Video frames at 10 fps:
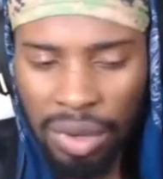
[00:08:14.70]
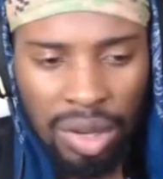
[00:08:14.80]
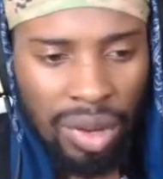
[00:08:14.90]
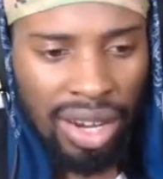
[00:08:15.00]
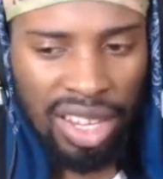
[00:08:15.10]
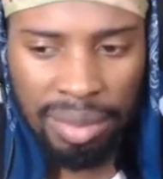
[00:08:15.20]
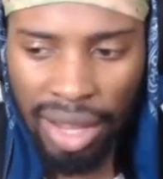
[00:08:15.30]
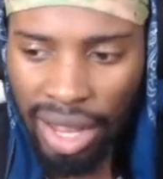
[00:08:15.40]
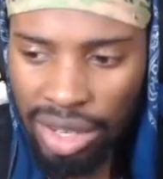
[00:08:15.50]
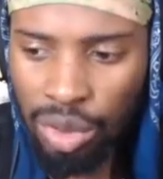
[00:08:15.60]
I wonder why that was
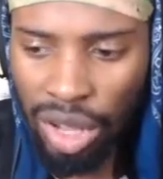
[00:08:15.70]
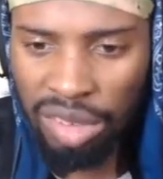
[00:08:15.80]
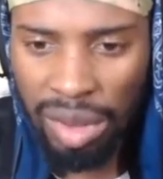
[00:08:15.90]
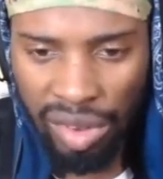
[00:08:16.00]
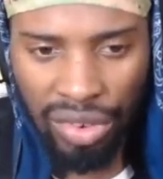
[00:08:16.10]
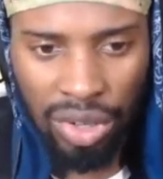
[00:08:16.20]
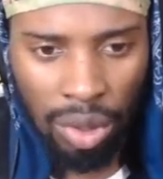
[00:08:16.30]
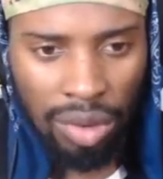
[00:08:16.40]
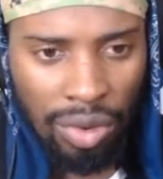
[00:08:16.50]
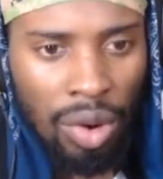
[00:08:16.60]
my, I knew that was my favorite
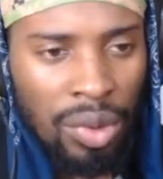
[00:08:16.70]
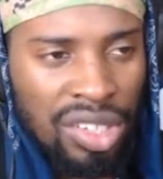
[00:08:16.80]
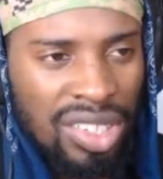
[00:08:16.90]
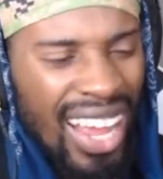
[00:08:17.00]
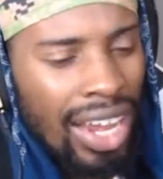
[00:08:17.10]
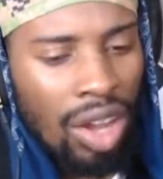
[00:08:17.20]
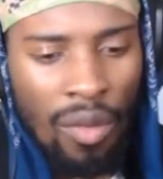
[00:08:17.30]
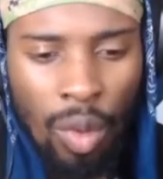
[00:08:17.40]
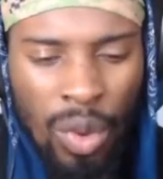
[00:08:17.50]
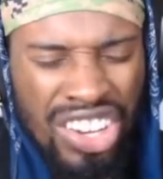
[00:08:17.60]
donut for a reason. I
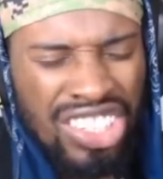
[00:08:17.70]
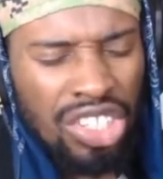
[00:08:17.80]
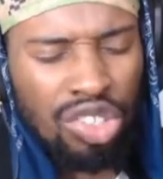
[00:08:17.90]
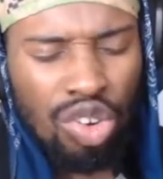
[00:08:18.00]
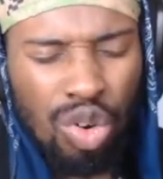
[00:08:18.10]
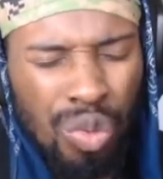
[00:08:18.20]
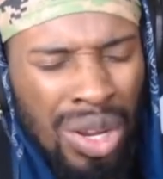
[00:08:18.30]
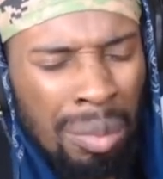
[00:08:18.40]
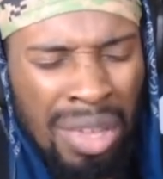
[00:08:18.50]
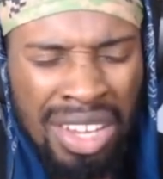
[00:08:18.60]
love it when it's just
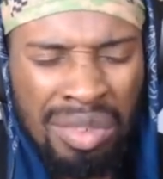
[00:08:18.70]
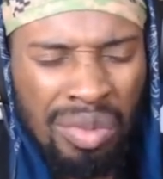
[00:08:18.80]
creamy and